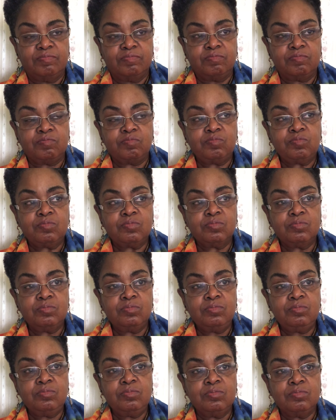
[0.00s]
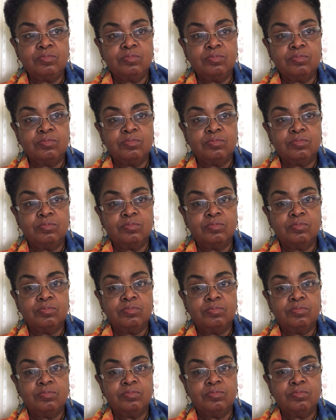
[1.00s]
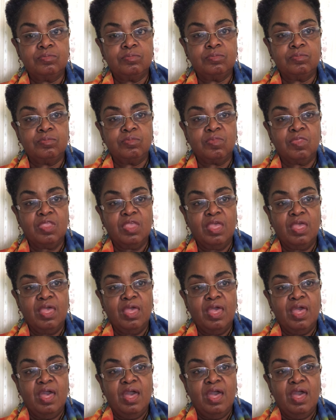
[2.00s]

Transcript: Nothing is said.